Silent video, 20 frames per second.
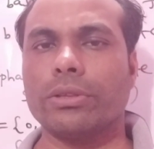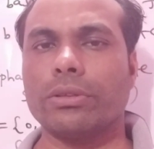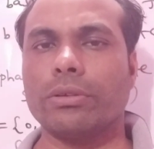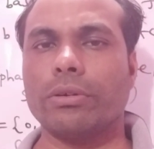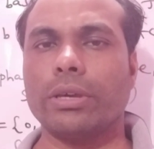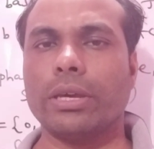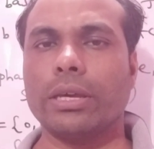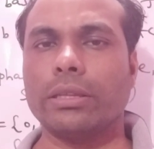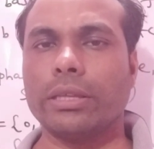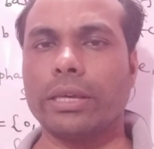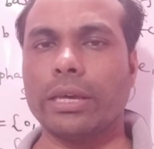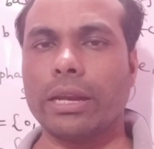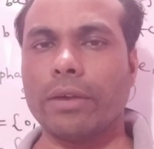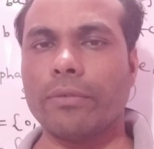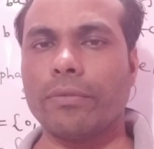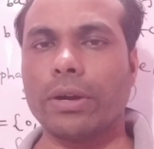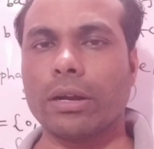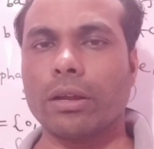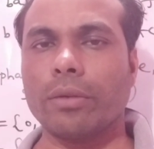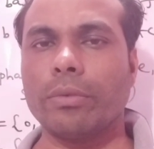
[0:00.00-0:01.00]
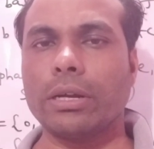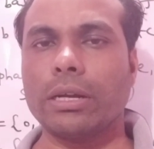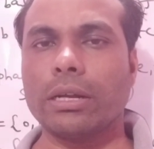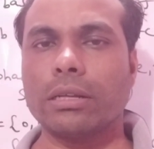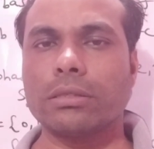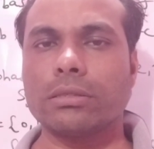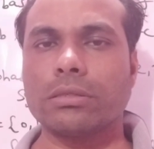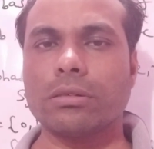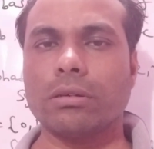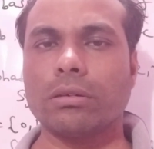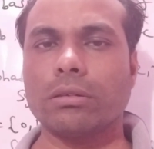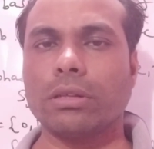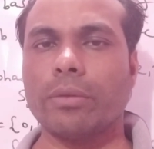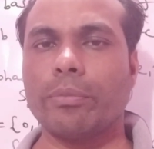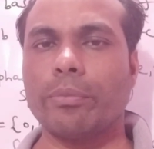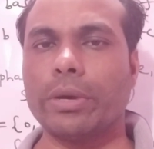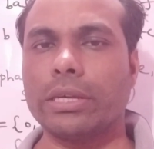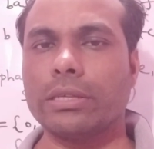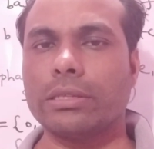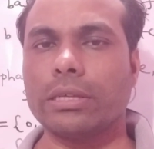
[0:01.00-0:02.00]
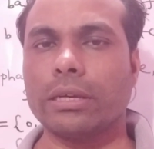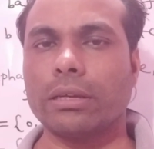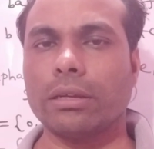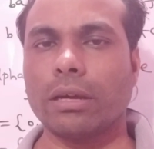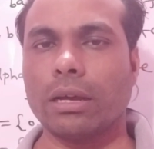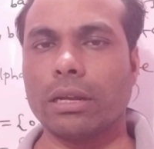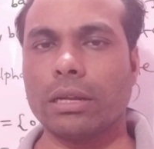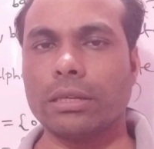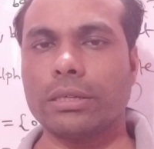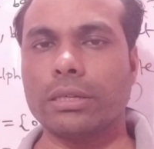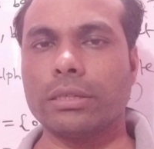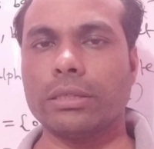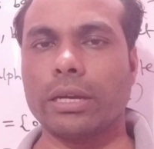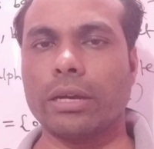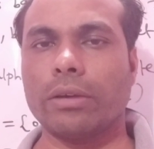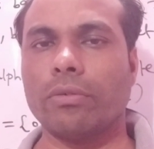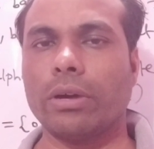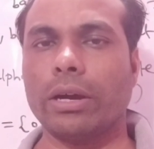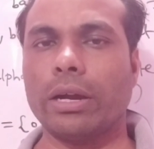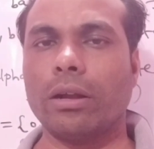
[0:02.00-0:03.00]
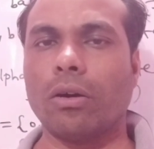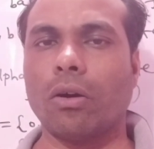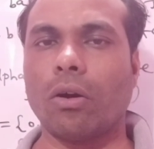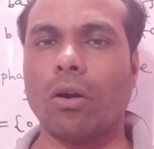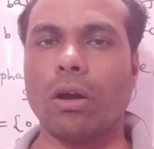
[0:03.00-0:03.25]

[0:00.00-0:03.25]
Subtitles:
So here theory of automata also, the basic knowledge is required.